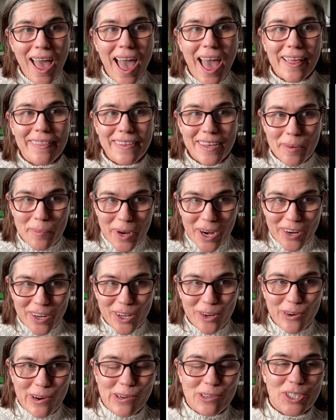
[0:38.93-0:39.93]
at the
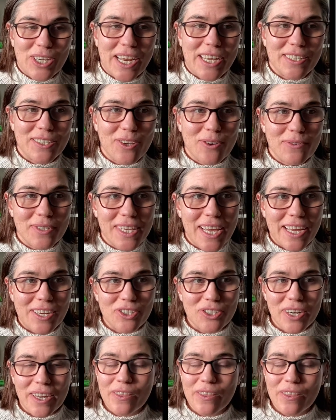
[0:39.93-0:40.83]
American Crochet Association.